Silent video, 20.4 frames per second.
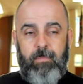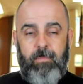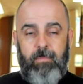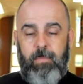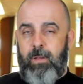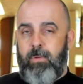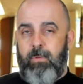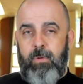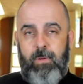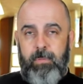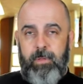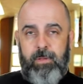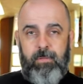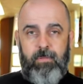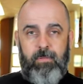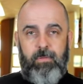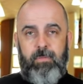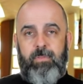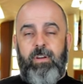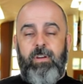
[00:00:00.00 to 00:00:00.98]
then it would have
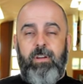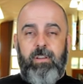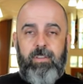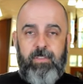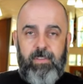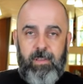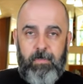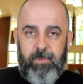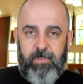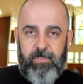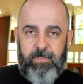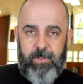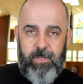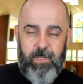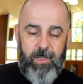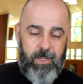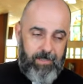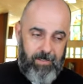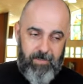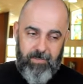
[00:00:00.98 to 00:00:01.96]
been very simple for
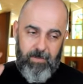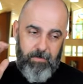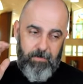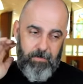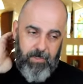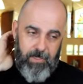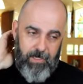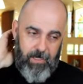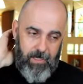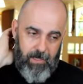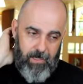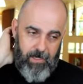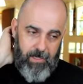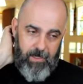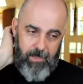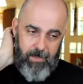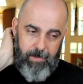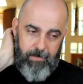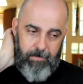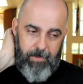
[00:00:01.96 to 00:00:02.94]
God to simply
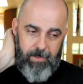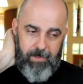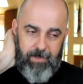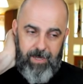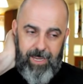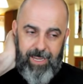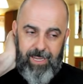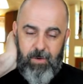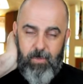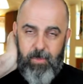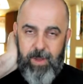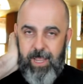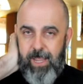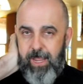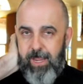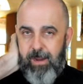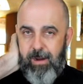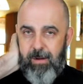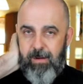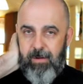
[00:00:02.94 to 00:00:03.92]
take
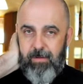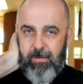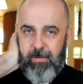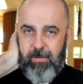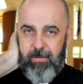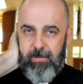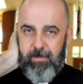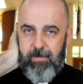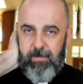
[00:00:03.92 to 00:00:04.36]
away our